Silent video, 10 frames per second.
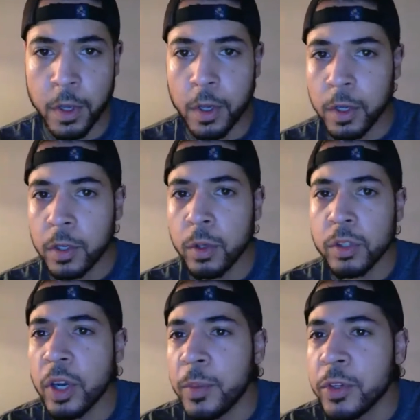Cool.
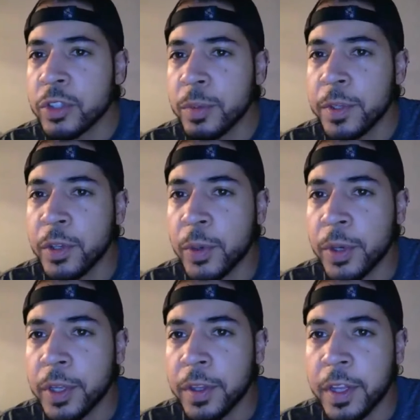So I'll mostly be
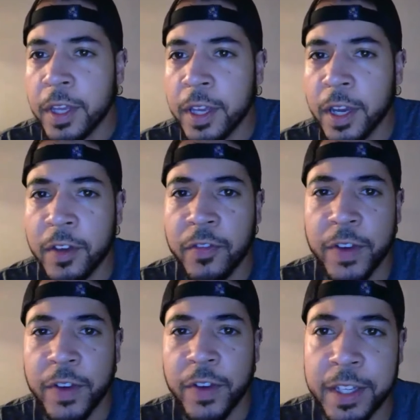doing the
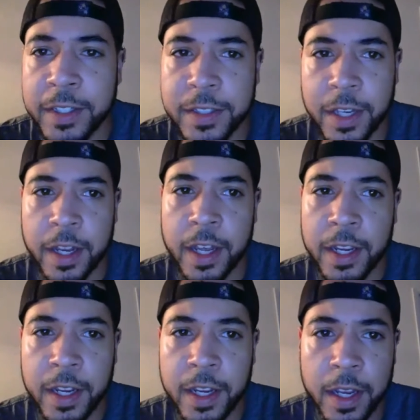Vikings
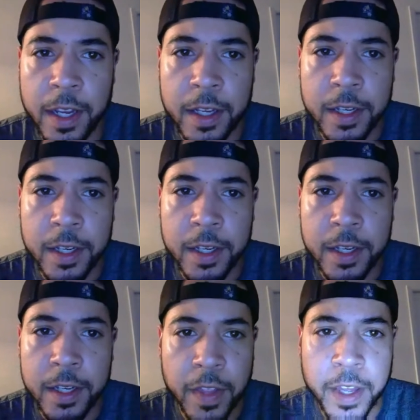tonight, and
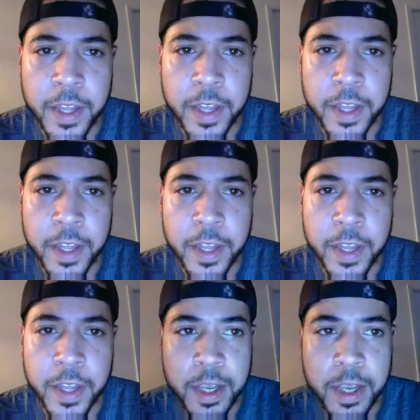that one
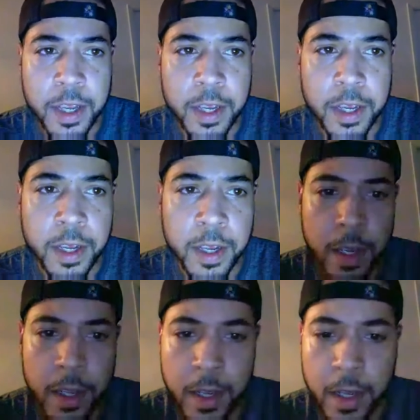is a
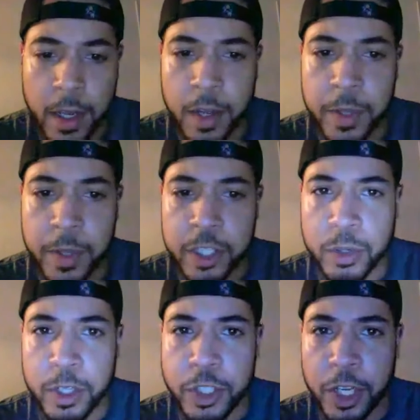
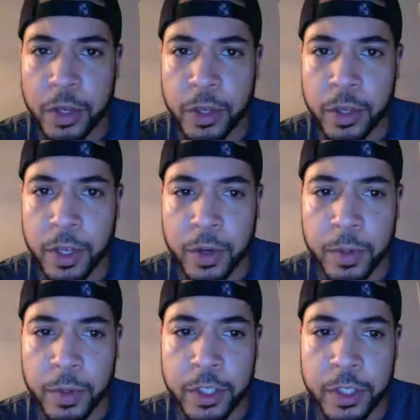History Channel
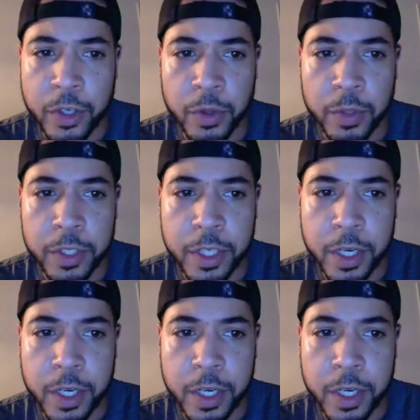original, which